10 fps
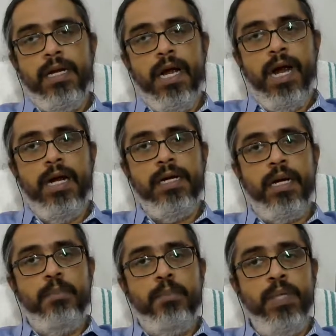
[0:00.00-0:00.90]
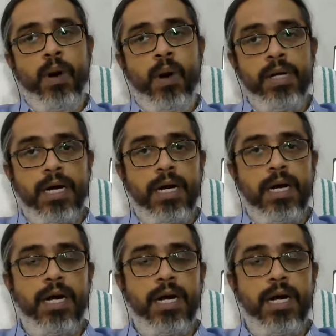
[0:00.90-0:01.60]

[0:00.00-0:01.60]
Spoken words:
And beyond